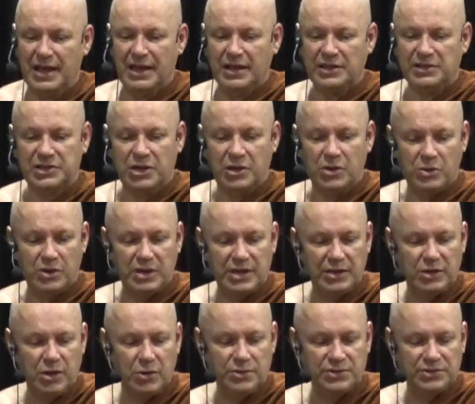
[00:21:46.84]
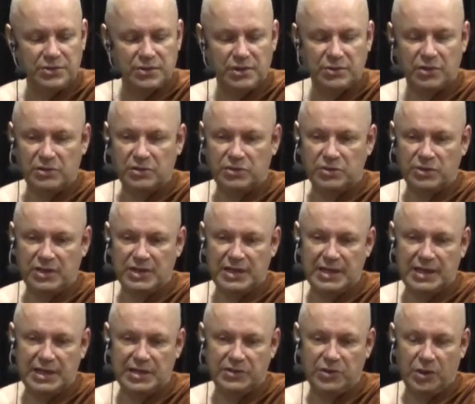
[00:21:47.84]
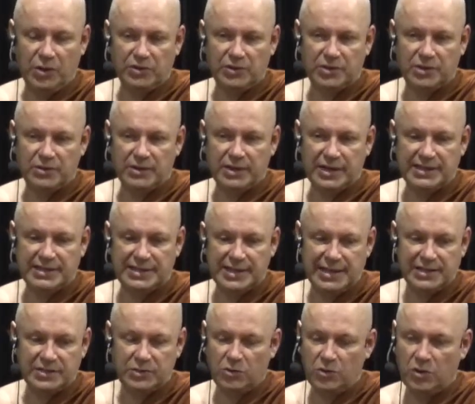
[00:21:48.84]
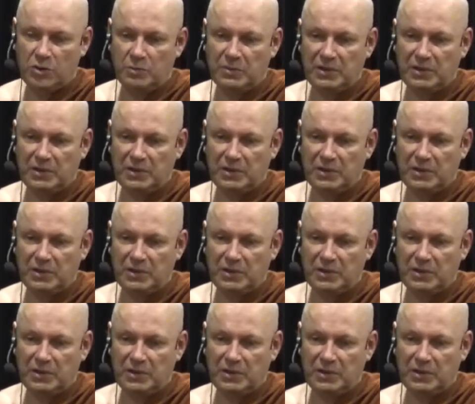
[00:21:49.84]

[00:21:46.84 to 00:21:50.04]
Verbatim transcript: So he goes to the, to the doctor and says, Oh,